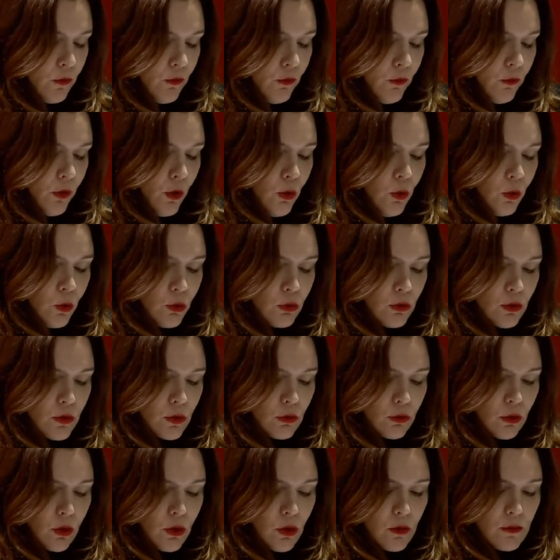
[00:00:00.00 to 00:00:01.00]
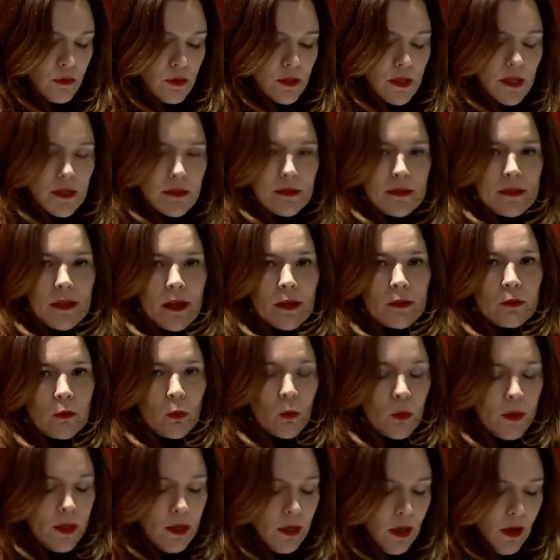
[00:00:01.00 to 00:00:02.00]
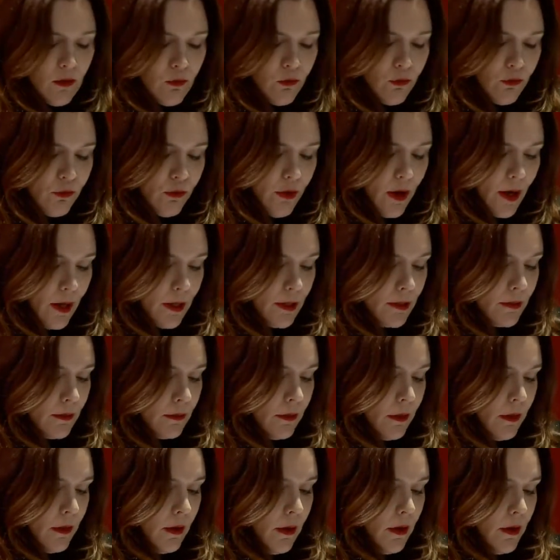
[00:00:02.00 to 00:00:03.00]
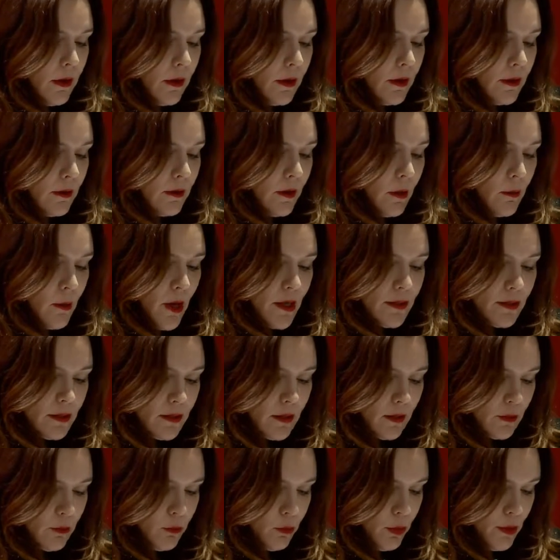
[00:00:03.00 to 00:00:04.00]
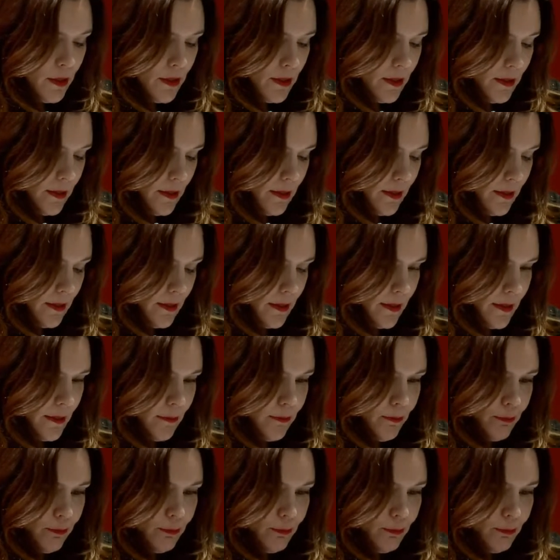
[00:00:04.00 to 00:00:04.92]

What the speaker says: focus on concepts that we can find in the masterpieces.